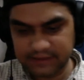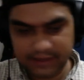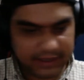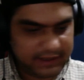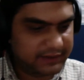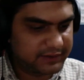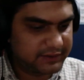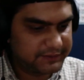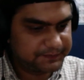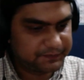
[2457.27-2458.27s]
and
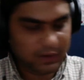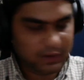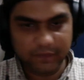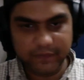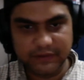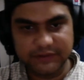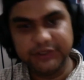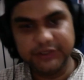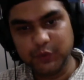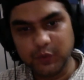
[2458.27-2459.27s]
we'll see
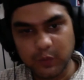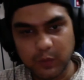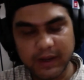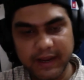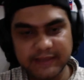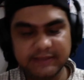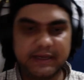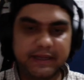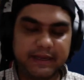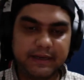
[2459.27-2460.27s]
you guys
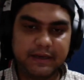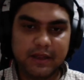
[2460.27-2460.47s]
again.